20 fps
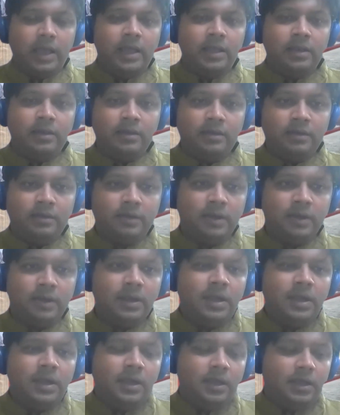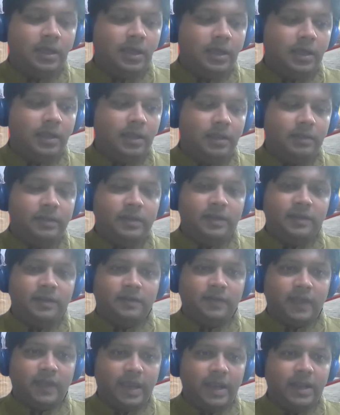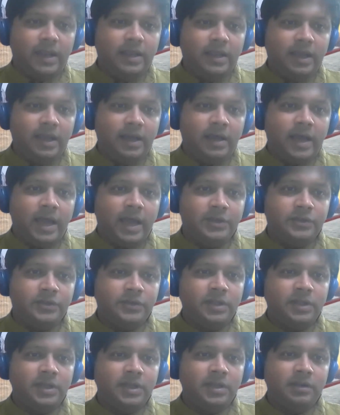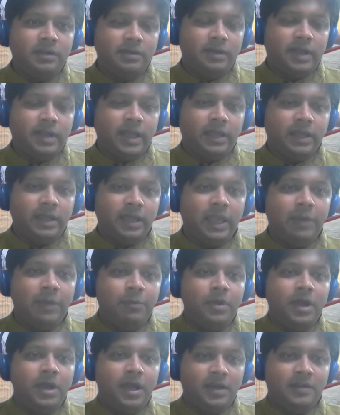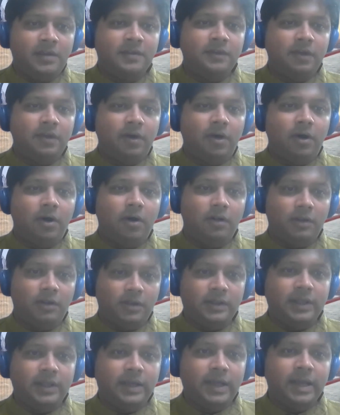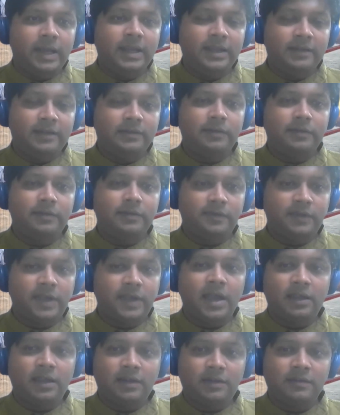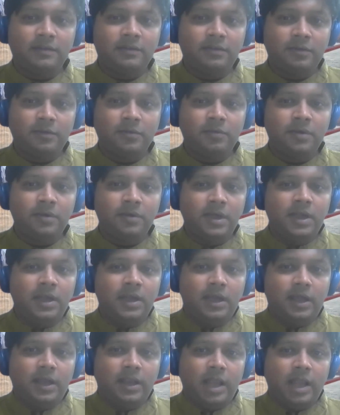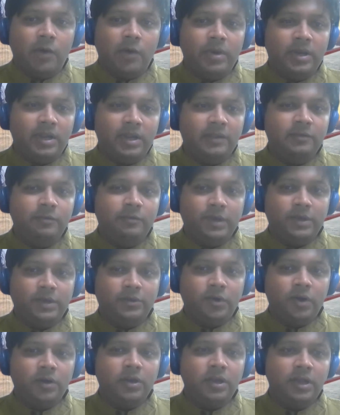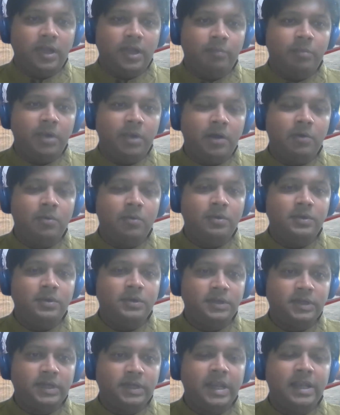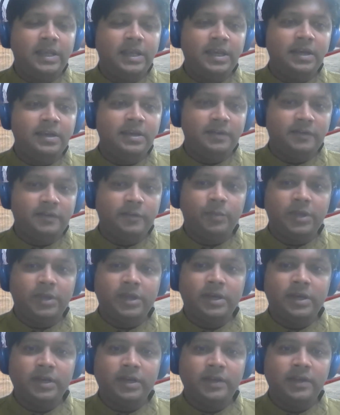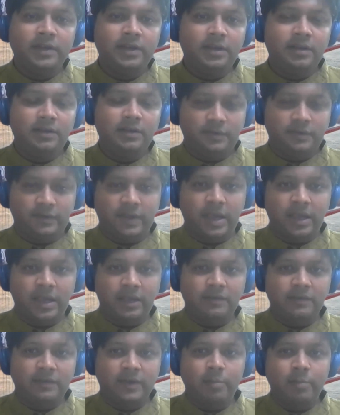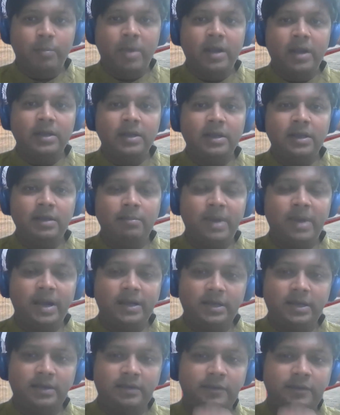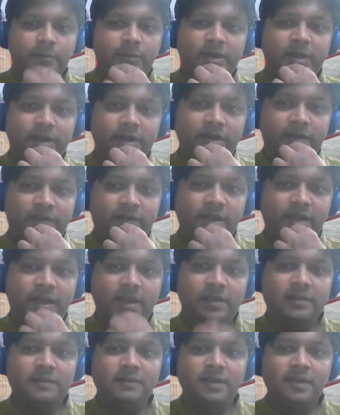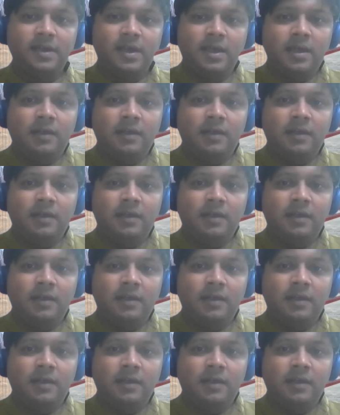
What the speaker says: And this area actually like unites all the areas of science. So nowadays we are talking about interdisciplinary science and multidisciplinary science.